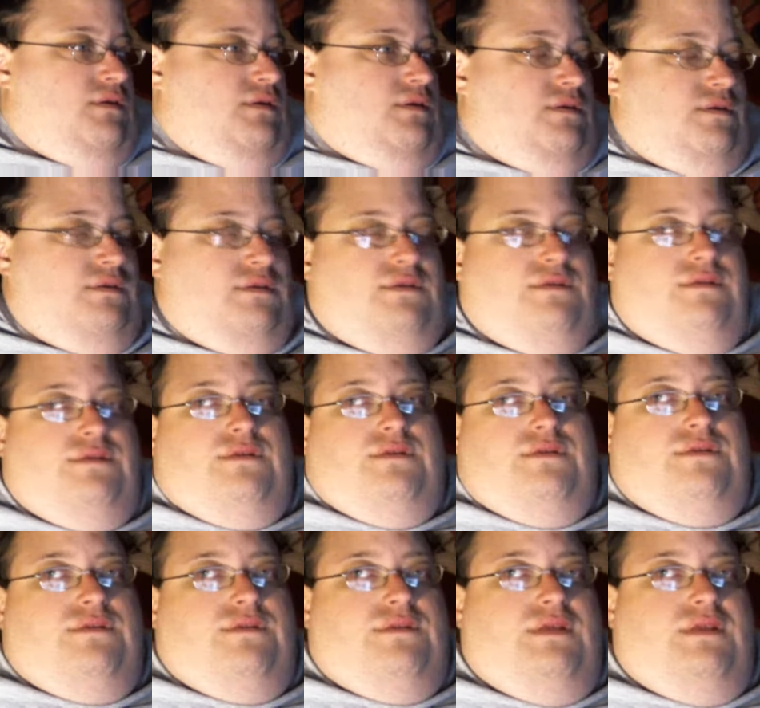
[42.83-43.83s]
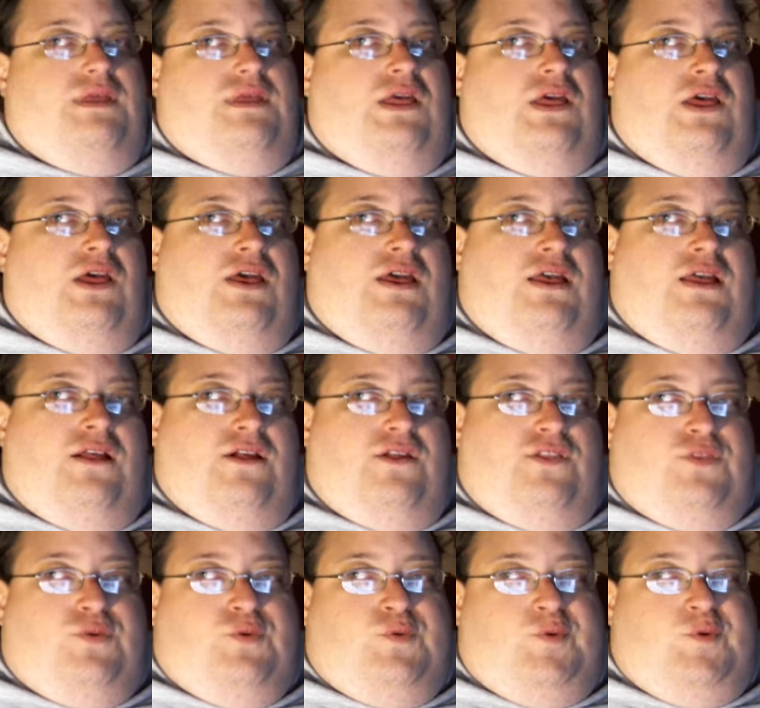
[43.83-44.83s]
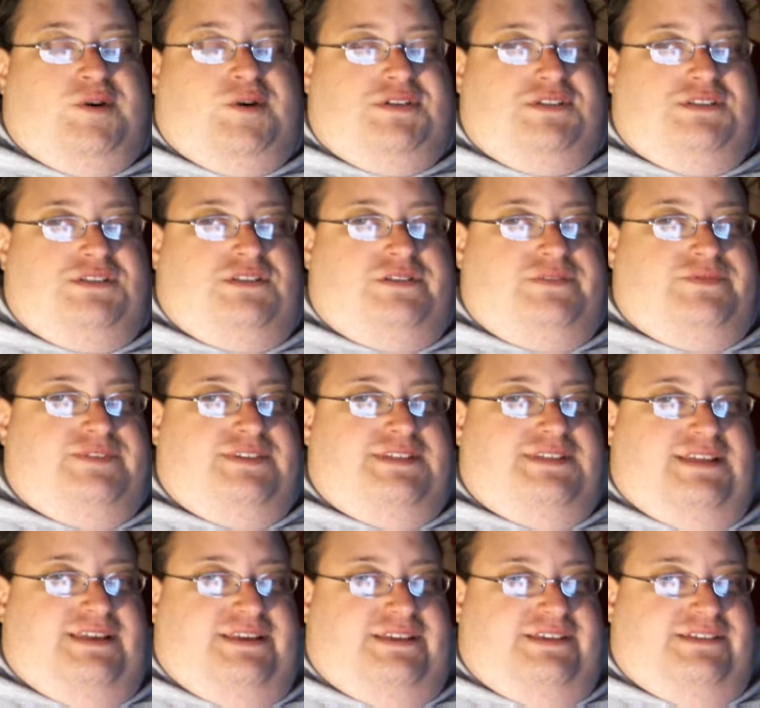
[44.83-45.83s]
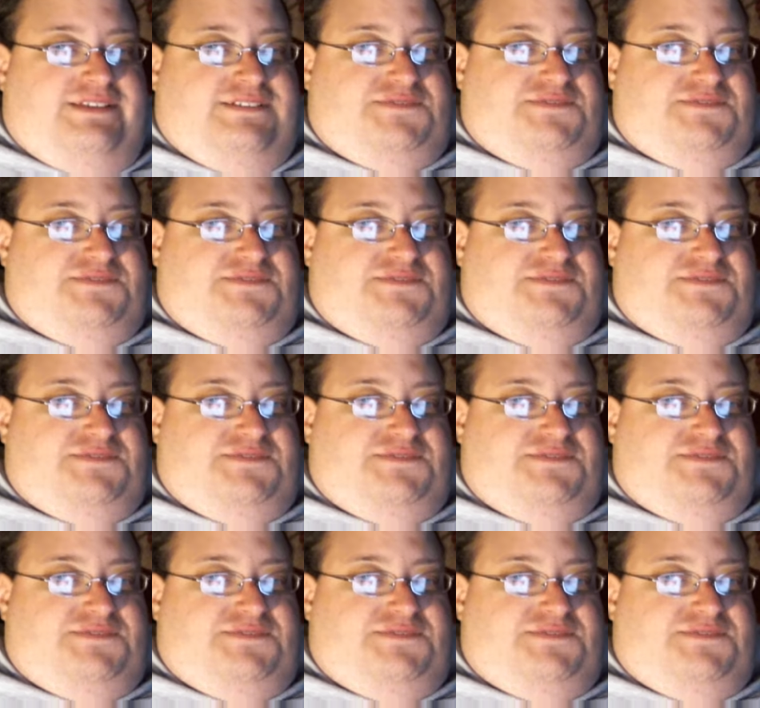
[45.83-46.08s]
uh, the question of the day